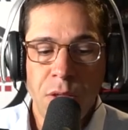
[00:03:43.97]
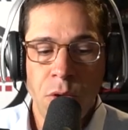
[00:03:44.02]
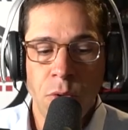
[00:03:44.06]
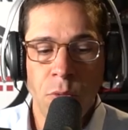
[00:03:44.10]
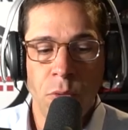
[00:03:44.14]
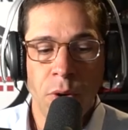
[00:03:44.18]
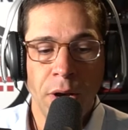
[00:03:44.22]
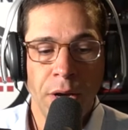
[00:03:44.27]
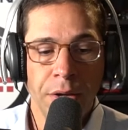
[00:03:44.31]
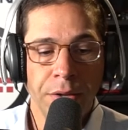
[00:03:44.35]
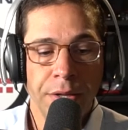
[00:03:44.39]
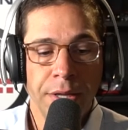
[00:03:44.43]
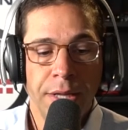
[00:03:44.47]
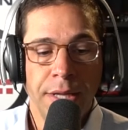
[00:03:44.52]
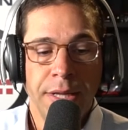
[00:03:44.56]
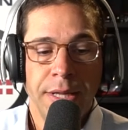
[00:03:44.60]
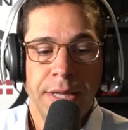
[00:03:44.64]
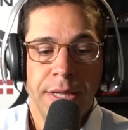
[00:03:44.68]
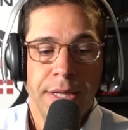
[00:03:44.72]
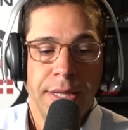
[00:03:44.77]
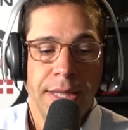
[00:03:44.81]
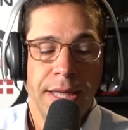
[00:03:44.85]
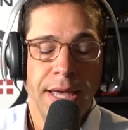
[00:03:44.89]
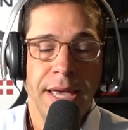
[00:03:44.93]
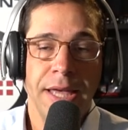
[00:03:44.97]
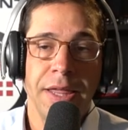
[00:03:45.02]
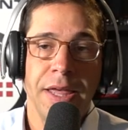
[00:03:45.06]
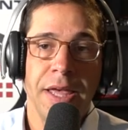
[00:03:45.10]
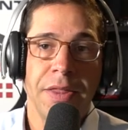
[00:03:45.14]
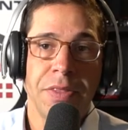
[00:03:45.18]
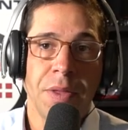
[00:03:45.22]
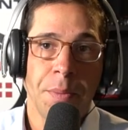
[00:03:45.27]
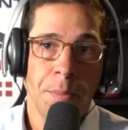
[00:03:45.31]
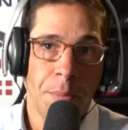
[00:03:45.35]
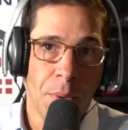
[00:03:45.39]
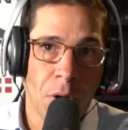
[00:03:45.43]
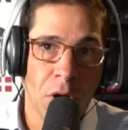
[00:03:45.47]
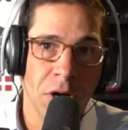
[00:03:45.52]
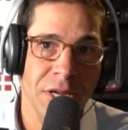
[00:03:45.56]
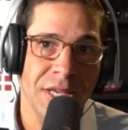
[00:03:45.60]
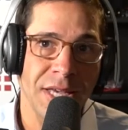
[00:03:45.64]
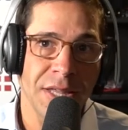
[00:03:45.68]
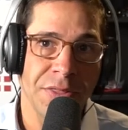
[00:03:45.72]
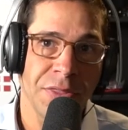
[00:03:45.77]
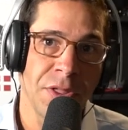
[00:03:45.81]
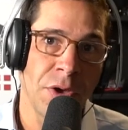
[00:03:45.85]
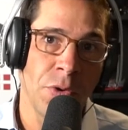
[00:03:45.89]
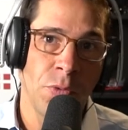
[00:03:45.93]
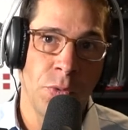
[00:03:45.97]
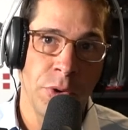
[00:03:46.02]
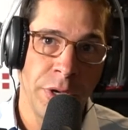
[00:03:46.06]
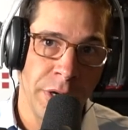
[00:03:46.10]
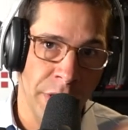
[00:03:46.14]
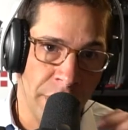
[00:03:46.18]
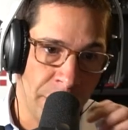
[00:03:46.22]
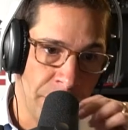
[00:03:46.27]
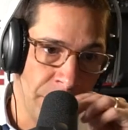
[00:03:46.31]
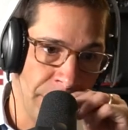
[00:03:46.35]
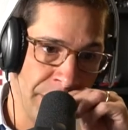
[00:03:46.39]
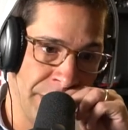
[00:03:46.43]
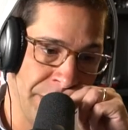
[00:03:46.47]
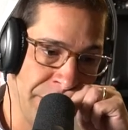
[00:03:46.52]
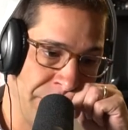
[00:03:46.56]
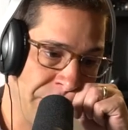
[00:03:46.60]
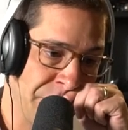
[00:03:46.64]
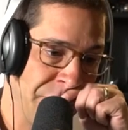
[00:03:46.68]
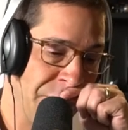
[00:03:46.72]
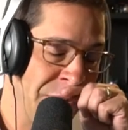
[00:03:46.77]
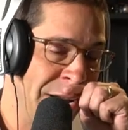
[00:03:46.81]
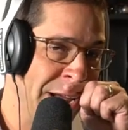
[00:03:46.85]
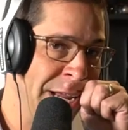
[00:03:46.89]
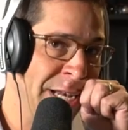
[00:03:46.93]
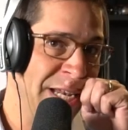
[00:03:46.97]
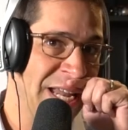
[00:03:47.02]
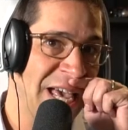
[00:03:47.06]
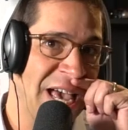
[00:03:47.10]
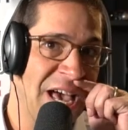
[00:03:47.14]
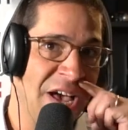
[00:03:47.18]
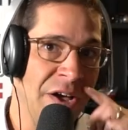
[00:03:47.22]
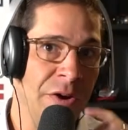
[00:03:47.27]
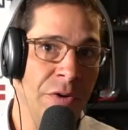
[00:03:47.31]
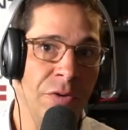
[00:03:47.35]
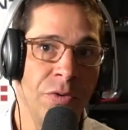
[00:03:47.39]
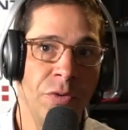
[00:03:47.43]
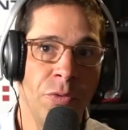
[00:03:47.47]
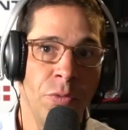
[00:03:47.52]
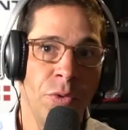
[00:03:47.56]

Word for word: well in, in the market that we are in right now